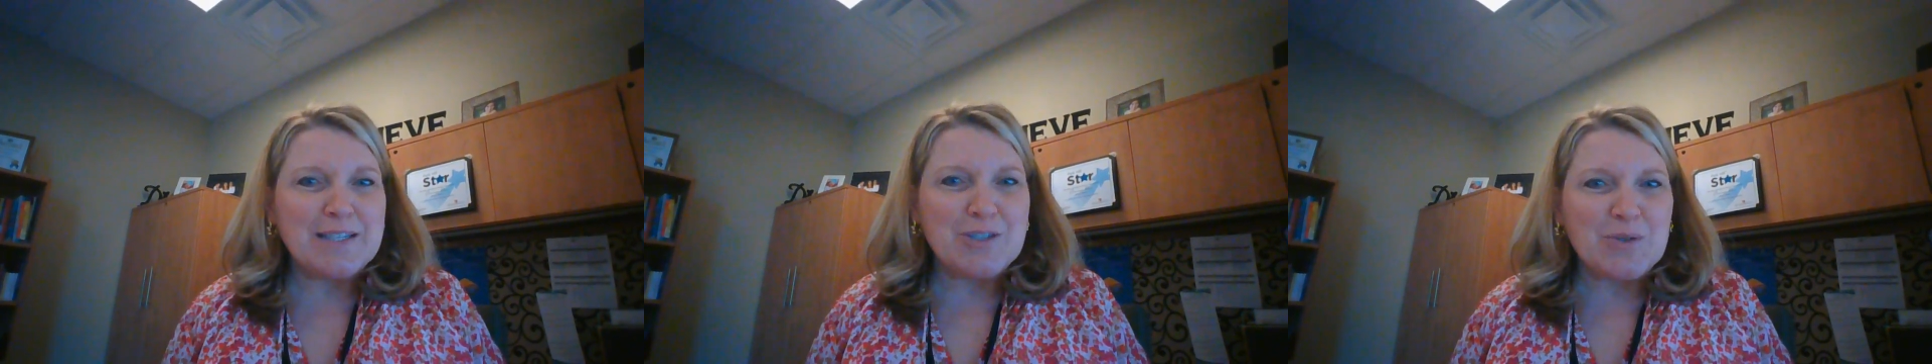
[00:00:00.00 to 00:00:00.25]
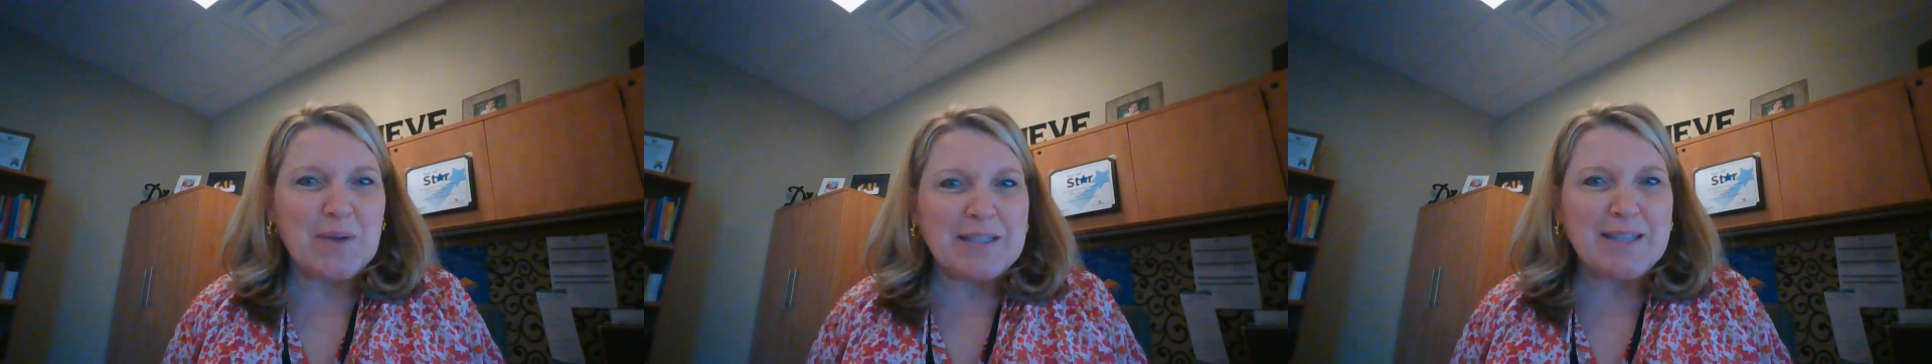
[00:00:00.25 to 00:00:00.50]

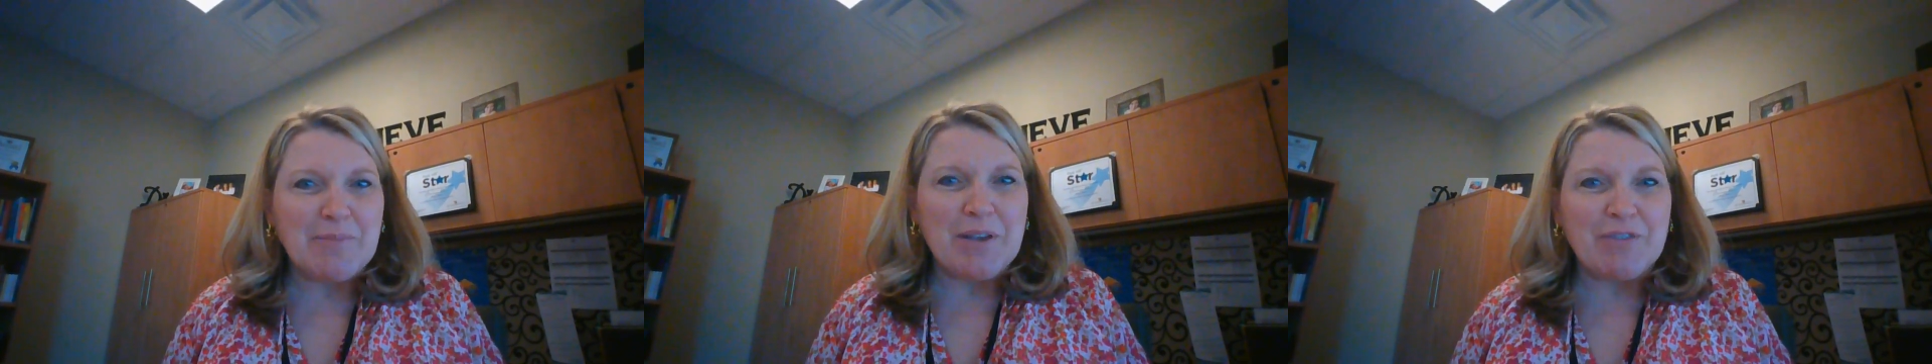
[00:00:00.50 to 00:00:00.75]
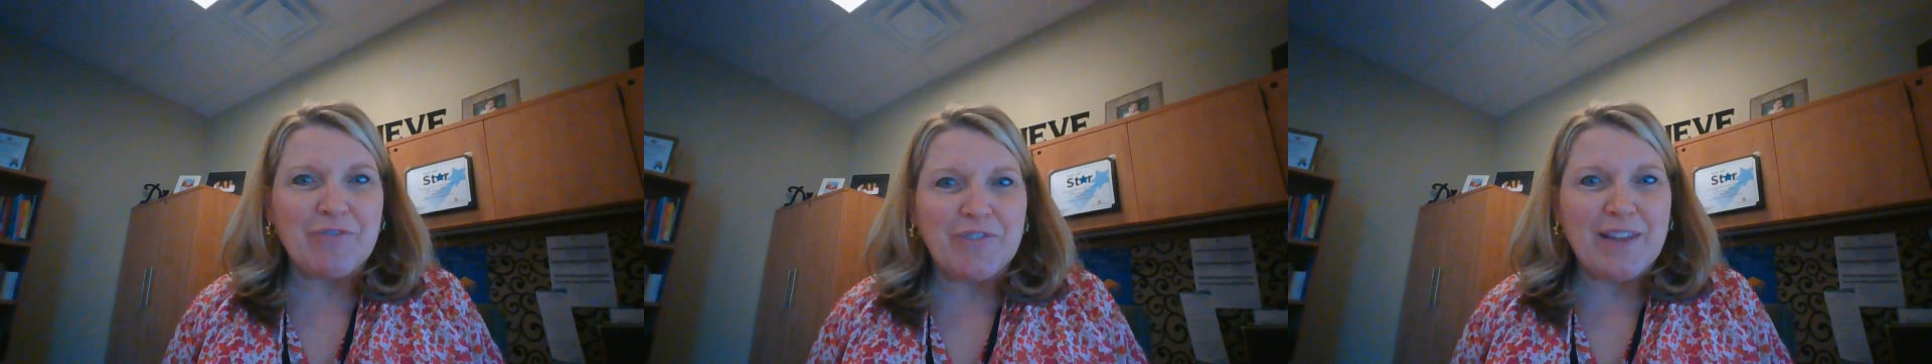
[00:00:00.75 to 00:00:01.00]
enjoy some
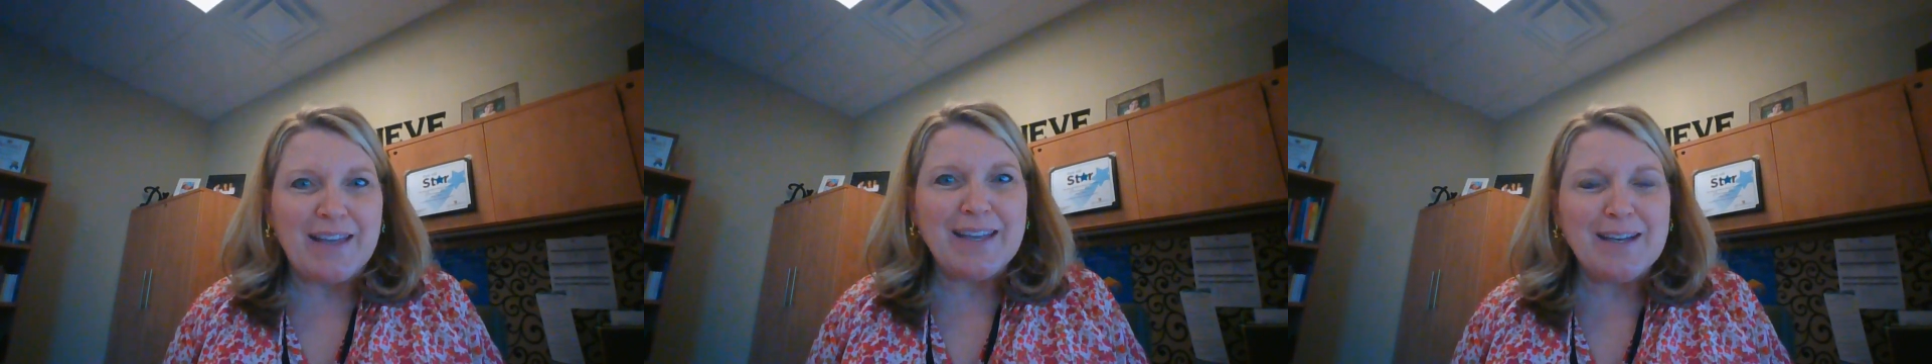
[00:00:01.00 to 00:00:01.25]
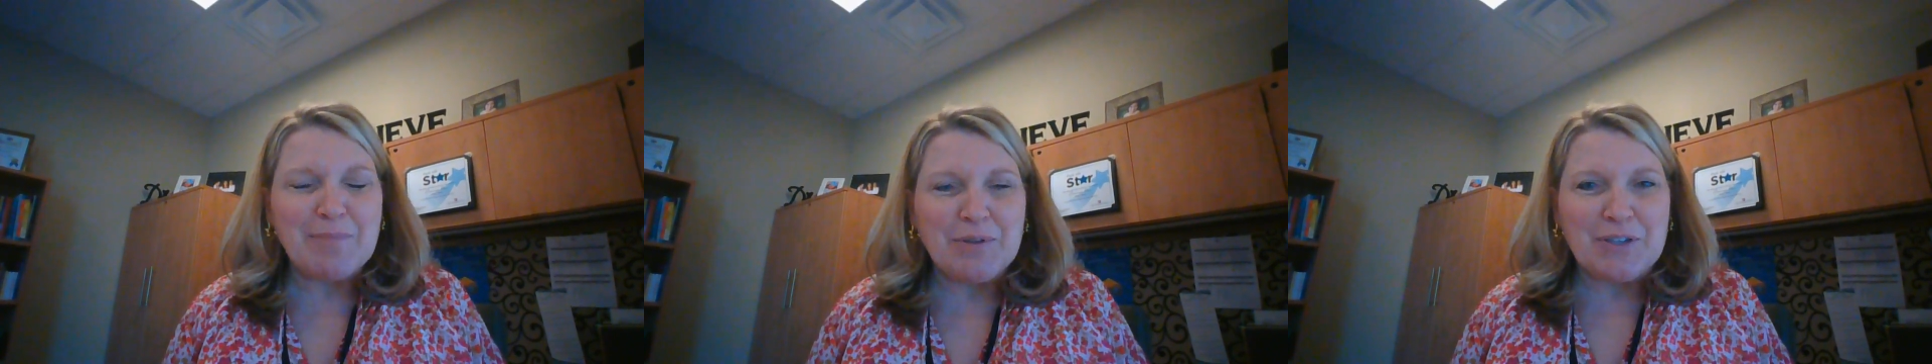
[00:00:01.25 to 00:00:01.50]

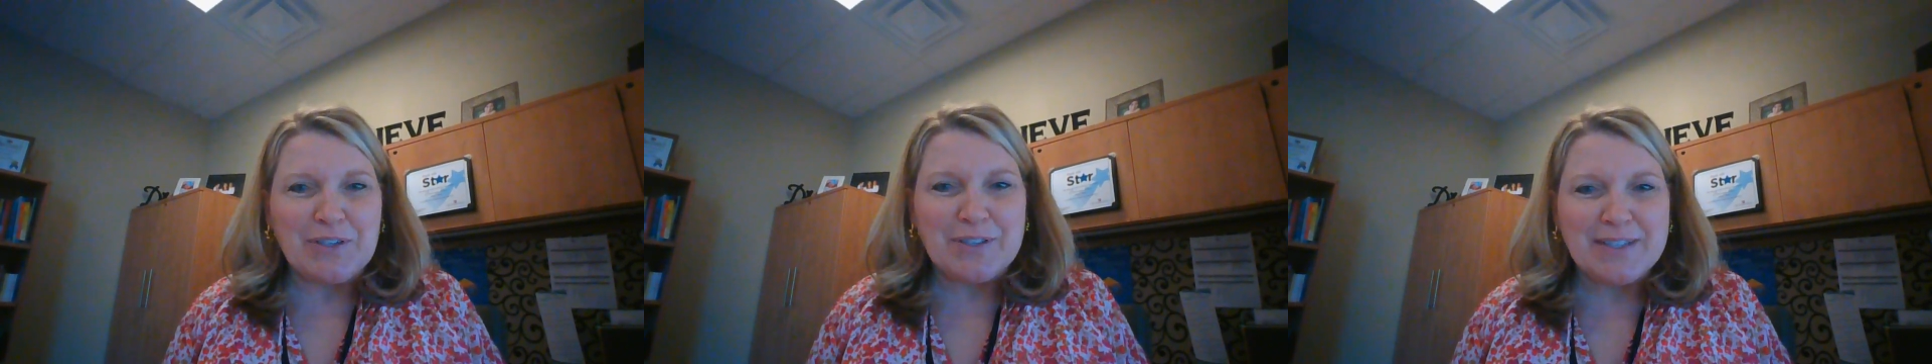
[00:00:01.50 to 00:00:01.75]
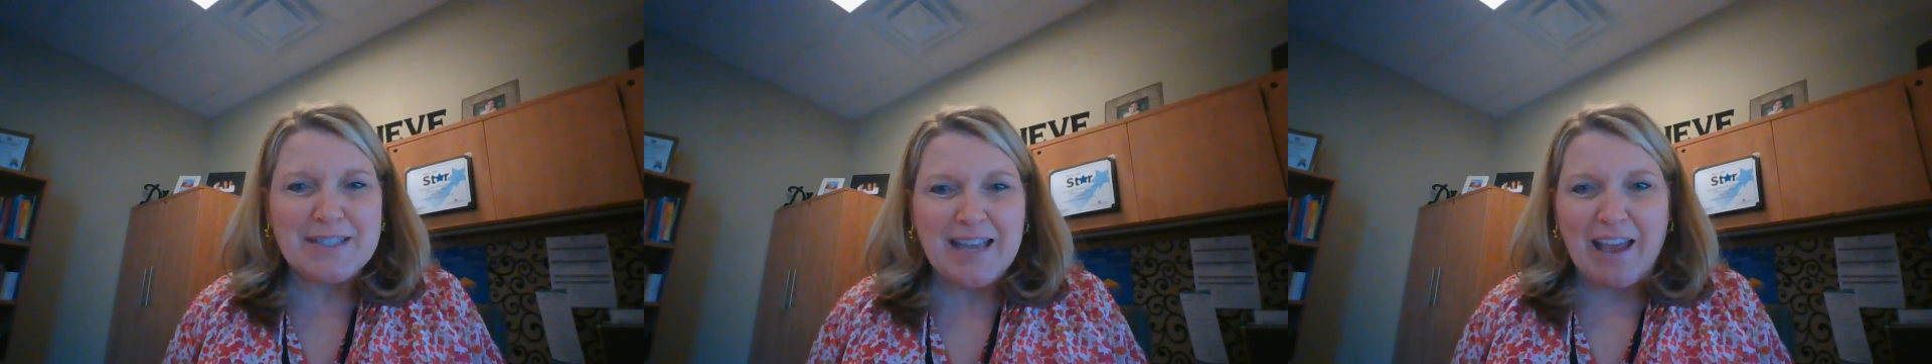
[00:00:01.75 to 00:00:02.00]

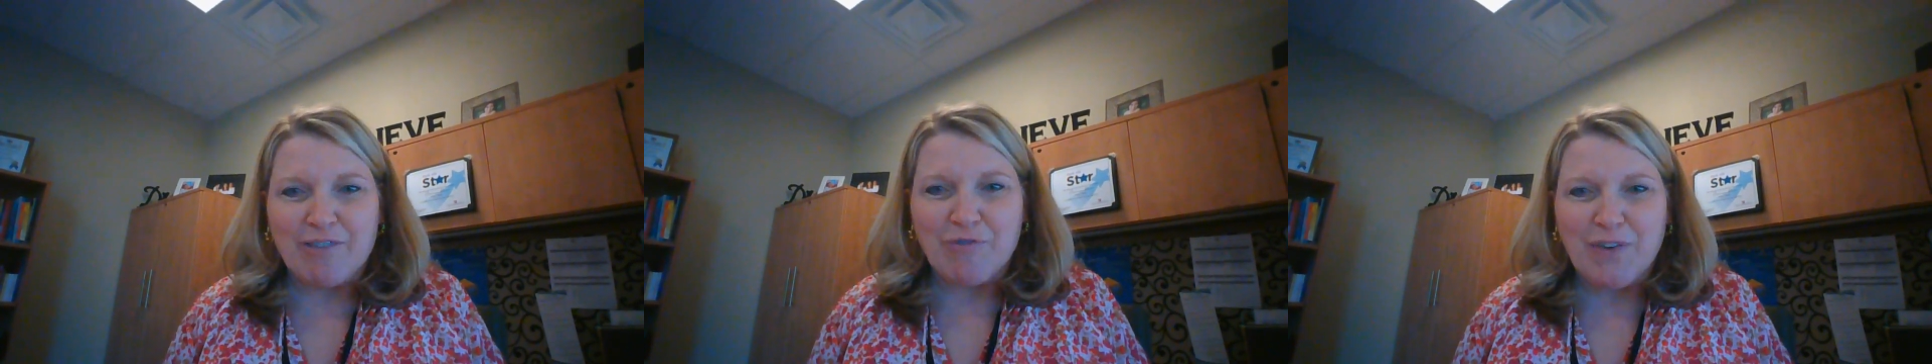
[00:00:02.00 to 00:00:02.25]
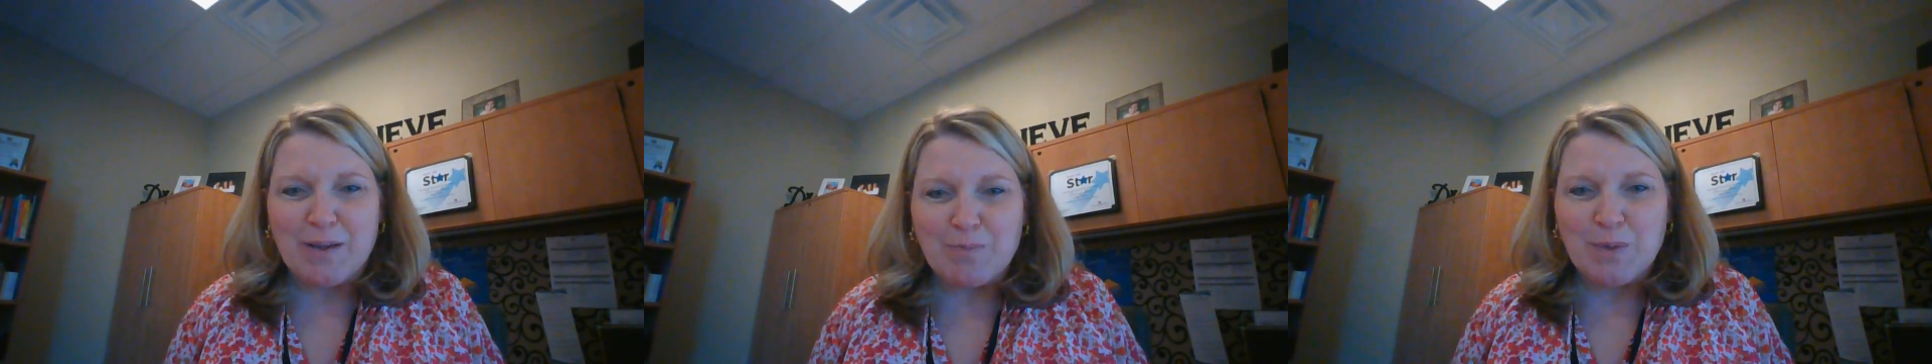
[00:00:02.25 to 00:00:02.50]
inflatables and
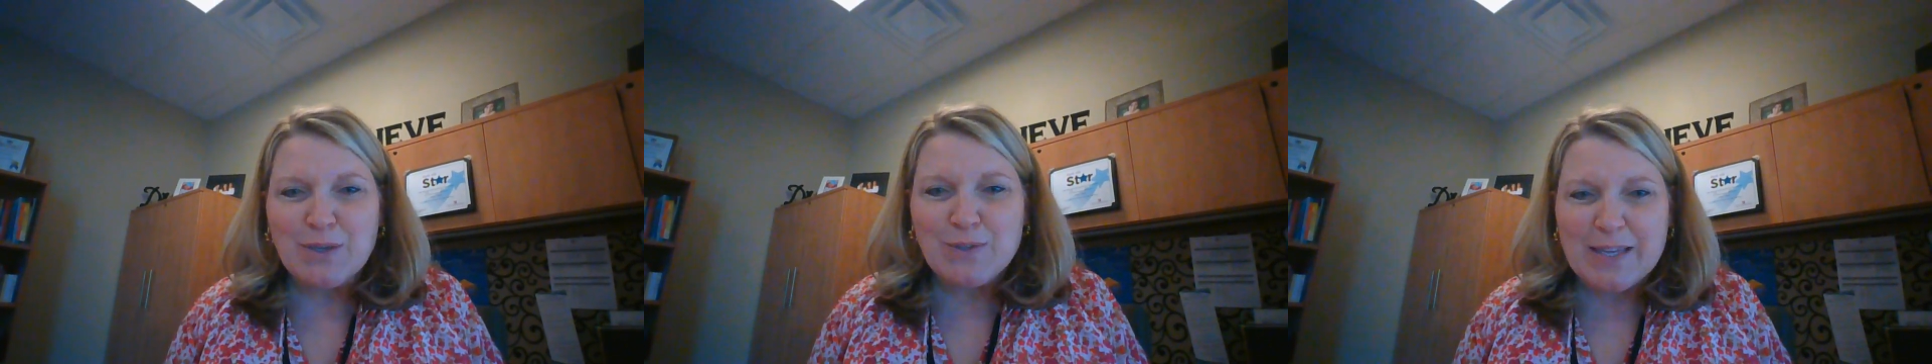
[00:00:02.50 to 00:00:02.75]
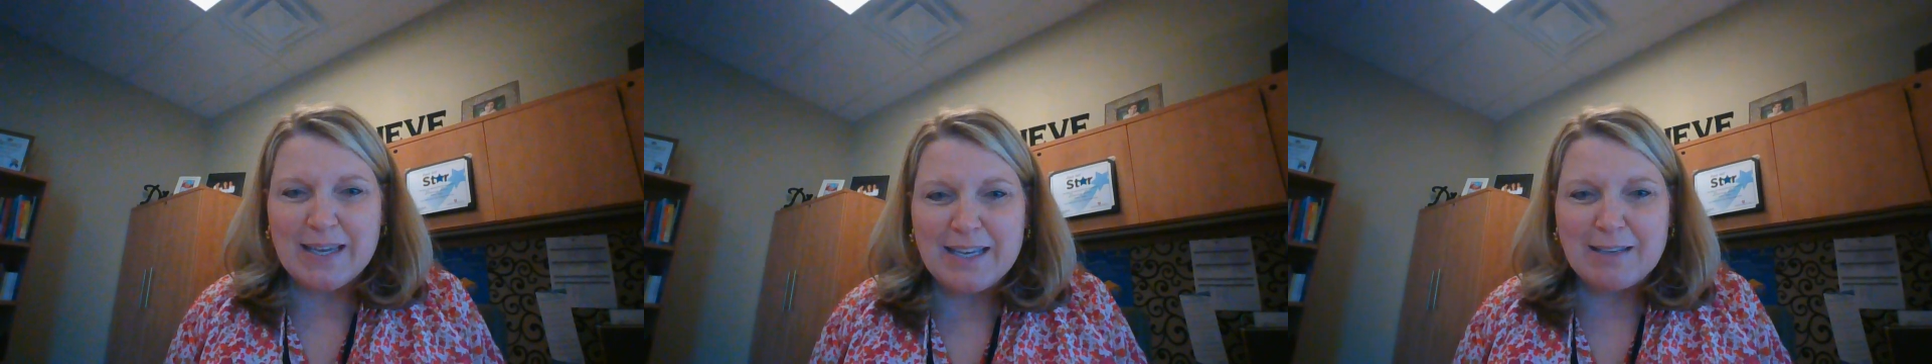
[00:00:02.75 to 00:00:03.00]
fun
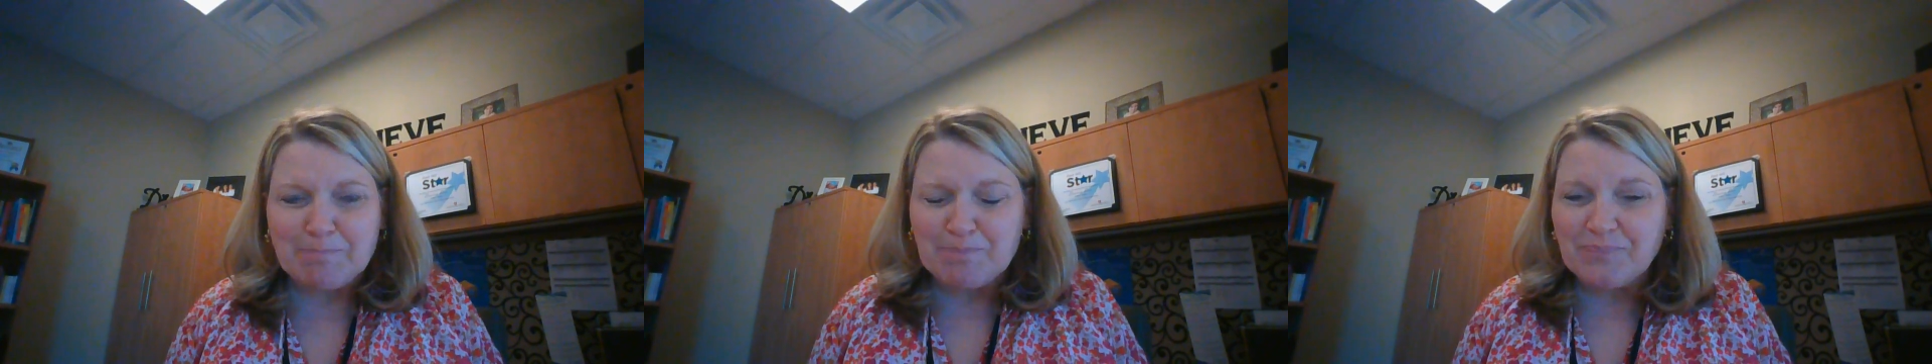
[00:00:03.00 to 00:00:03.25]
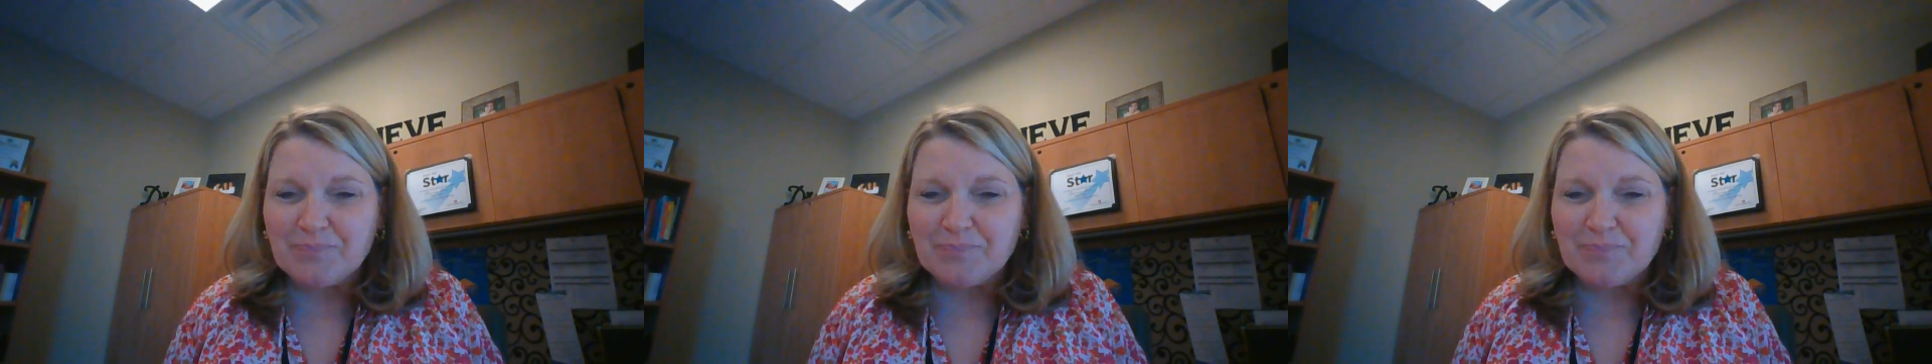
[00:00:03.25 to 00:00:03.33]
music